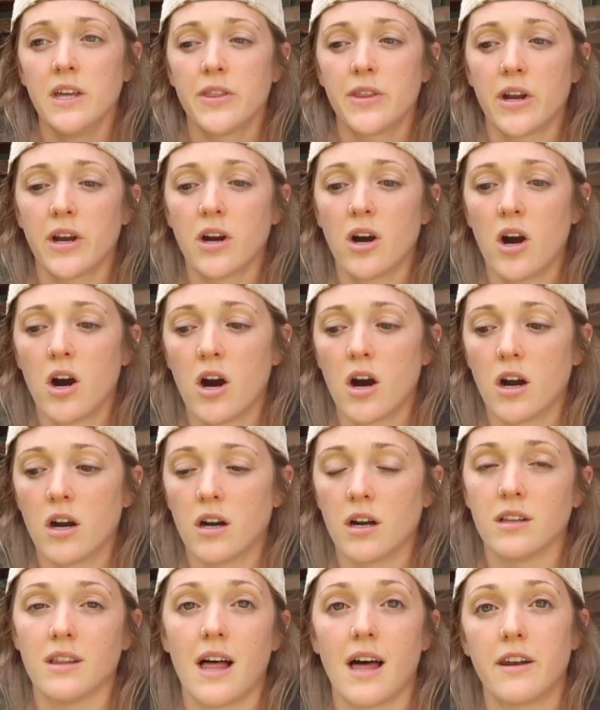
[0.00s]
There
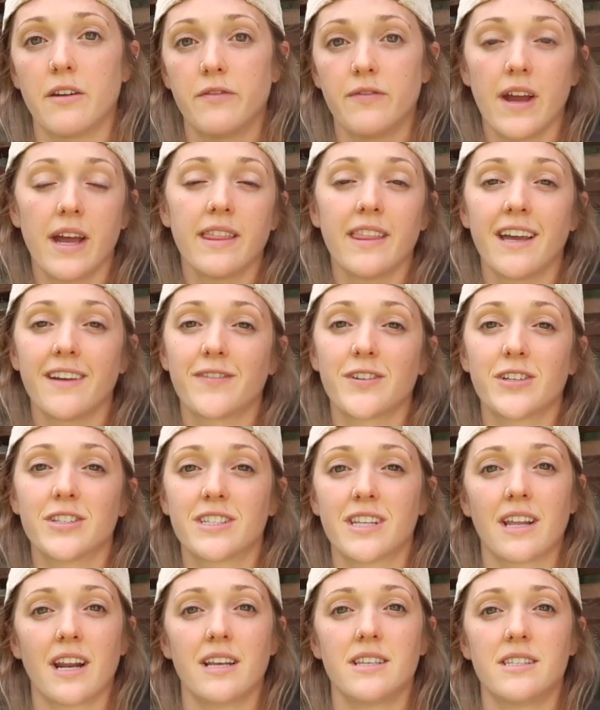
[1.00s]
are a lot of van lifers
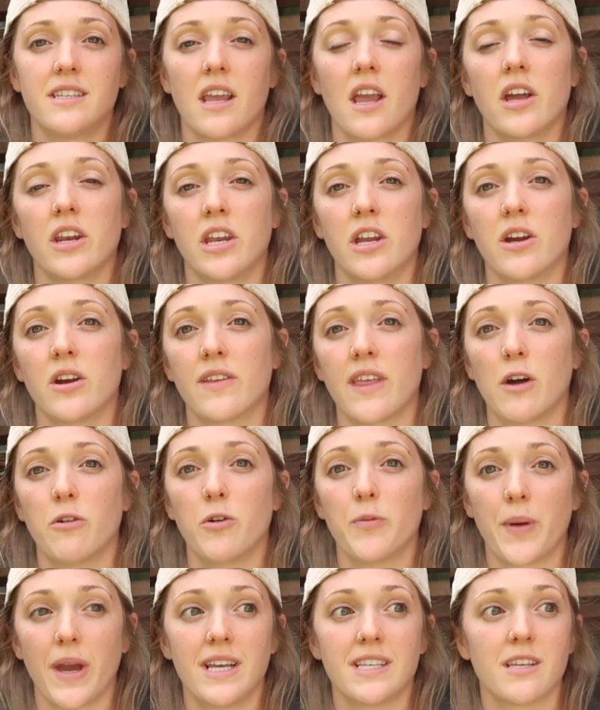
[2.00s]
that I see on here that
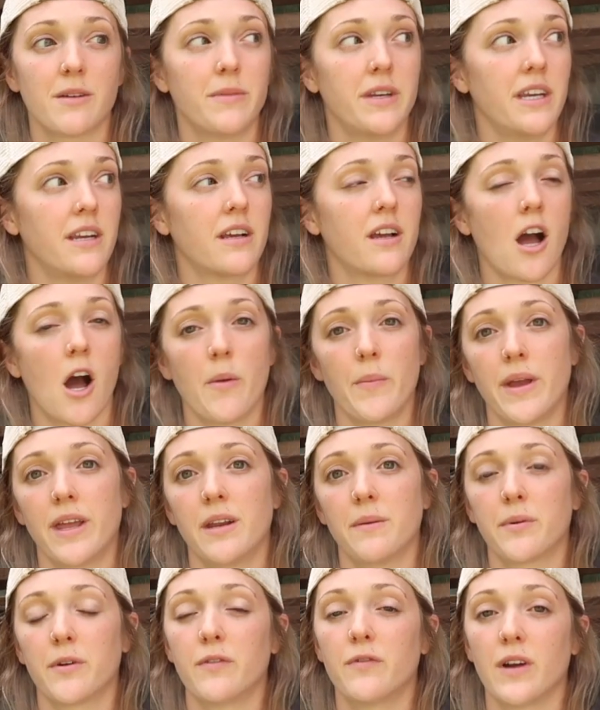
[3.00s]
will pay somebody to come in
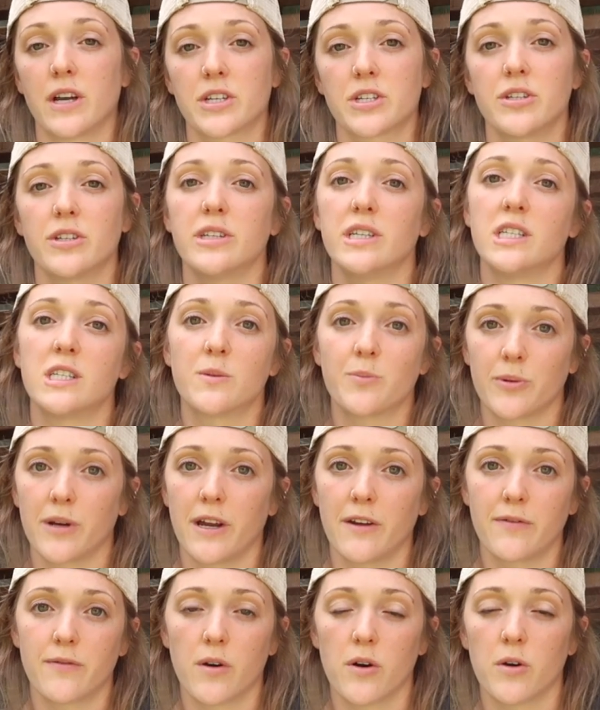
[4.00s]
and professionally
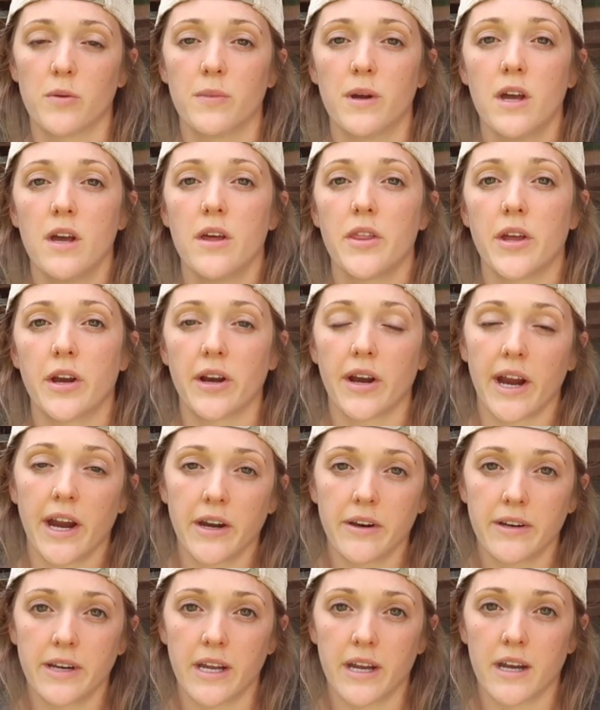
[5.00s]
spray foam their
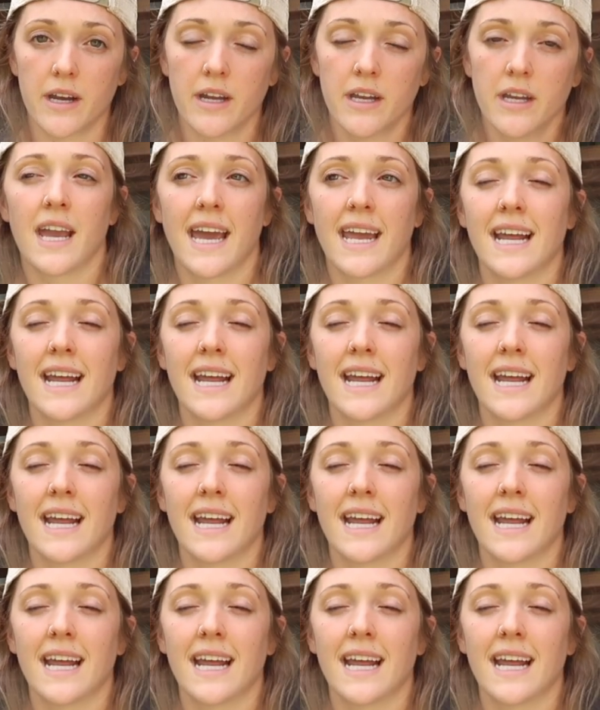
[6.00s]
area.